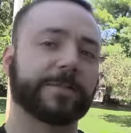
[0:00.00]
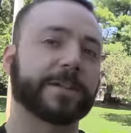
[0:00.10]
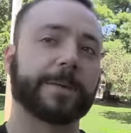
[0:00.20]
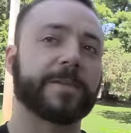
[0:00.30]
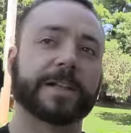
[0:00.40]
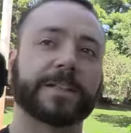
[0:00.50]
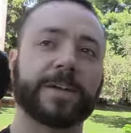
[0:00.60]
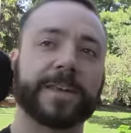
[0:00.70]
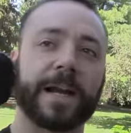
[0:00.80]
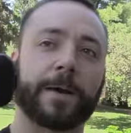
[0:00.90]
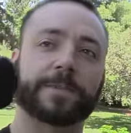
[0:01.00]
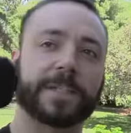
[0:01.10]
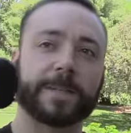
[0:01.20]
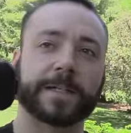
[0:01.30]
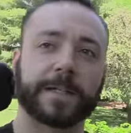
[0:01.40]
different type of activity than I was
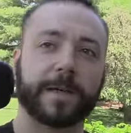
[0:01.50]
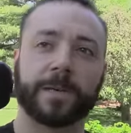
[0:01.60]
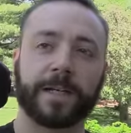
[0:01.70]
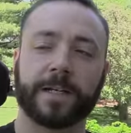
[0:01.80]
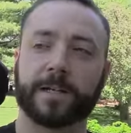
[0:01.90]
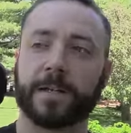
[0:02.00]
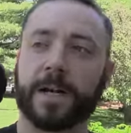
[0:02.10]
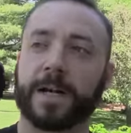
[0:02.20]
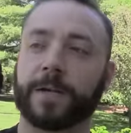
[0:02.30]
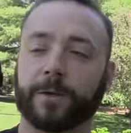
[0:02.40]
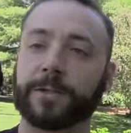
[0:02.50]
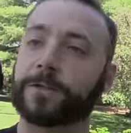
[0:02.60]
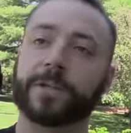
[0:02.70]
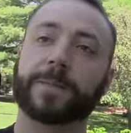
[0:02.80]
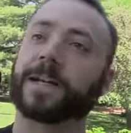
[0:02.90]
expecting coming in here. You know,
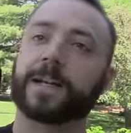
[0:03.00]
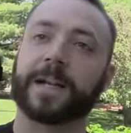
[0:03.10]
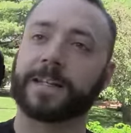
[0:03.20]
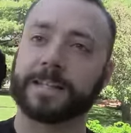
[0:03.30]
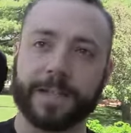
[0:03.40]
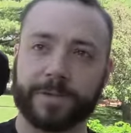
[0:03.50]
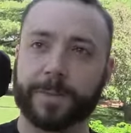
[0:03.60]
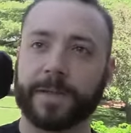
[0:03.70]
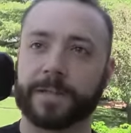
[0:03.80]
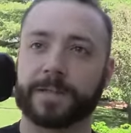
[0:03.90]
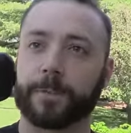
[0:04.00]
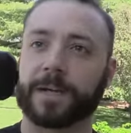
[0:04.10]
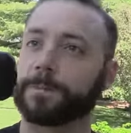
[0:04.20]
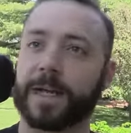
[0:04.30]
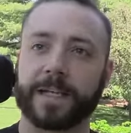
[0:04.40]
usually we get a lot of these EVPs that
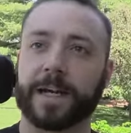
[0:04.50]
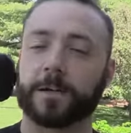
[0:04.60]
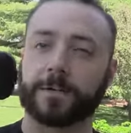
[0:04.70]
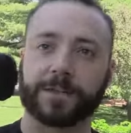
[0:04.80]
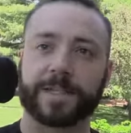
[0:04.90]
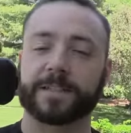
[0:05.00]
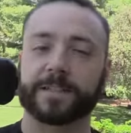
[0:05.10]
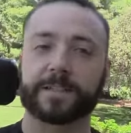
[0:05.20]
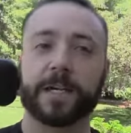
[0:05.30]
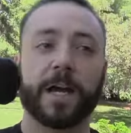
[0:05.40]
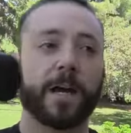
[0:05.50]
we can make out, clear senses.